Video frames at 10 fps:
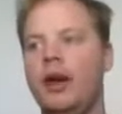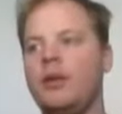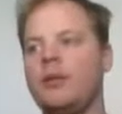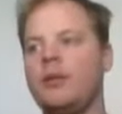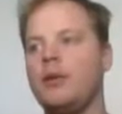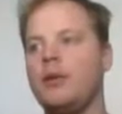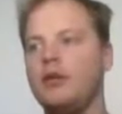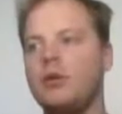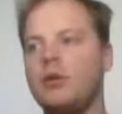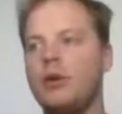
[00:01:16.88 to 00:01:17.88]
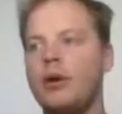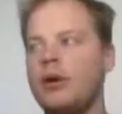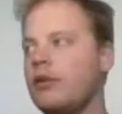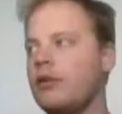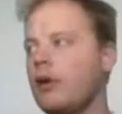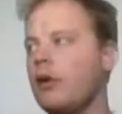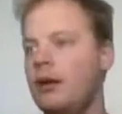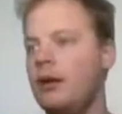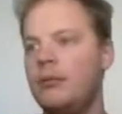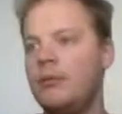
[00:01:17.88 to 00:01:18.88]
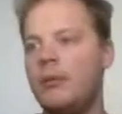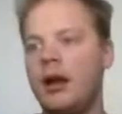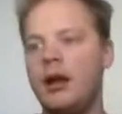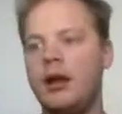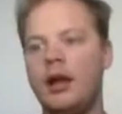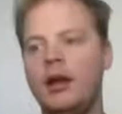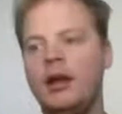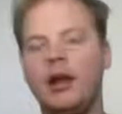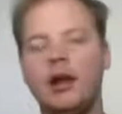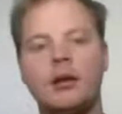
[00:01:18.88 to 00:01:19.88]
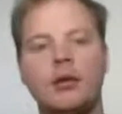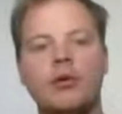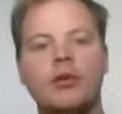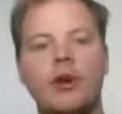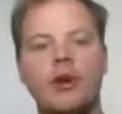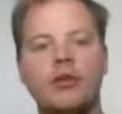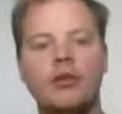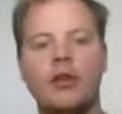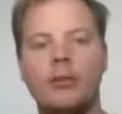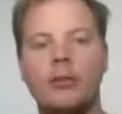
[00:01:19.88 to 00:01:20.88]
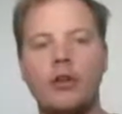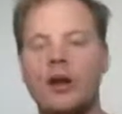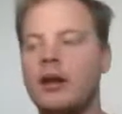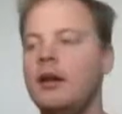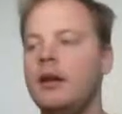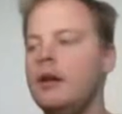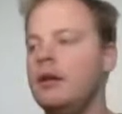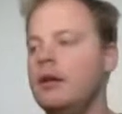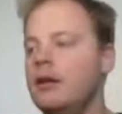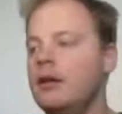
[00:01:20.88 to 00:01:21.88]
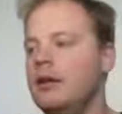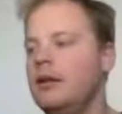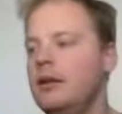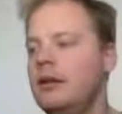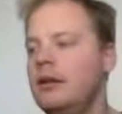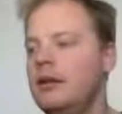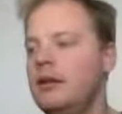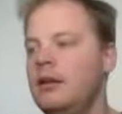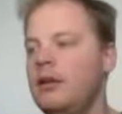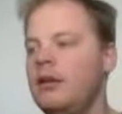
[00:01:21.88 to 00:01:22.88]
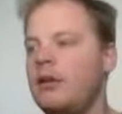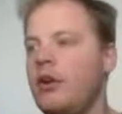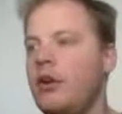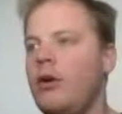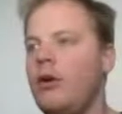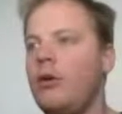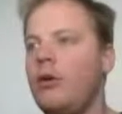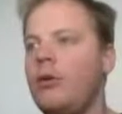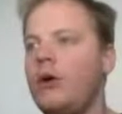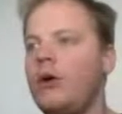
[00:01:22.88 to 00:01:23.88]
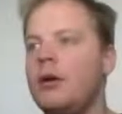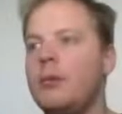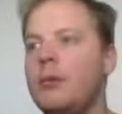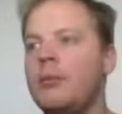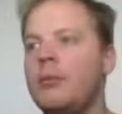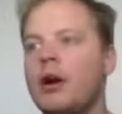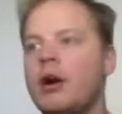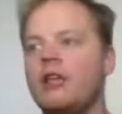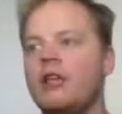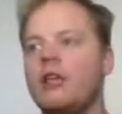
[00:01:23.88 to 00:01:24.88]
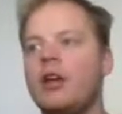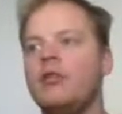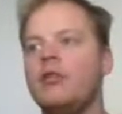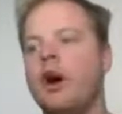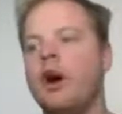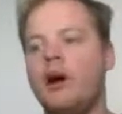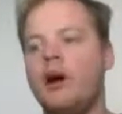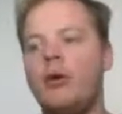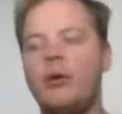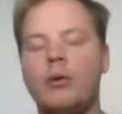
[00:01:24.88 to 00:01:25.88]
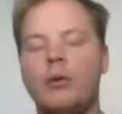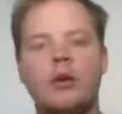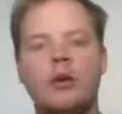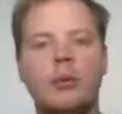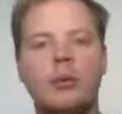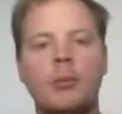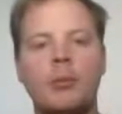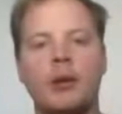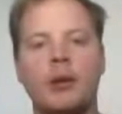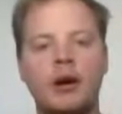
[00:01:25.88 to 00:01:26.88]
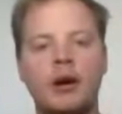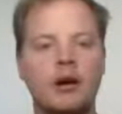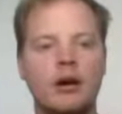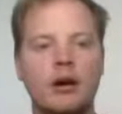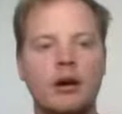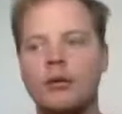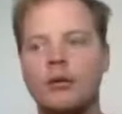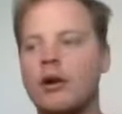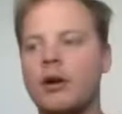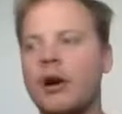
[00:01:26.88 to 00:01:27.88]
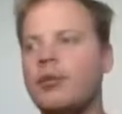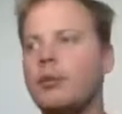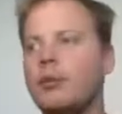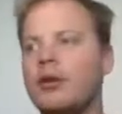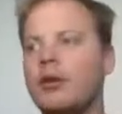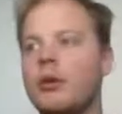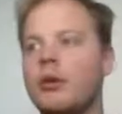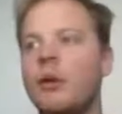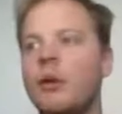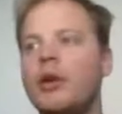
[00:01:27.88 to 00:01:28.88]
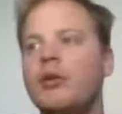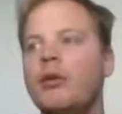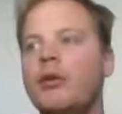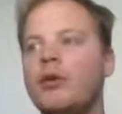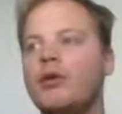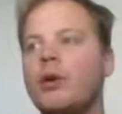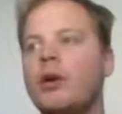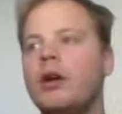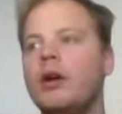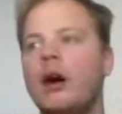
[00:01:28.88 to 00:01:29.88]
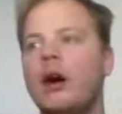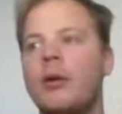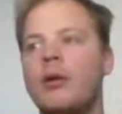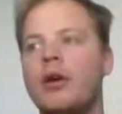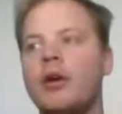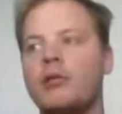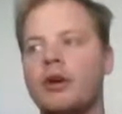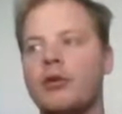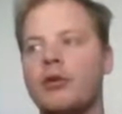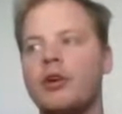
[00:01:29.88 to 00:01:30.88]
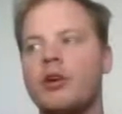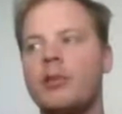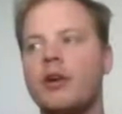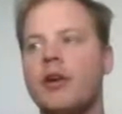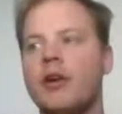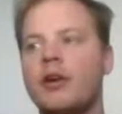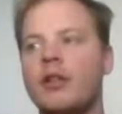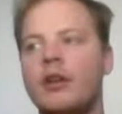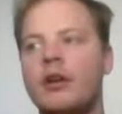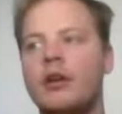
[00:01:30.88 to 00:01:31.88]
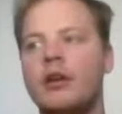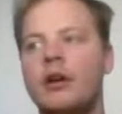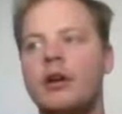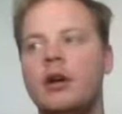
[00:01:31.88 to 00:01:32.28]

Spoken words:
to ask them at those points, and Andy and I can both answer them then. So BigMarker, just to let you know a little bit about BigMarker in case you are unfamiliar with what we do, is we are a place where groups come together and learn,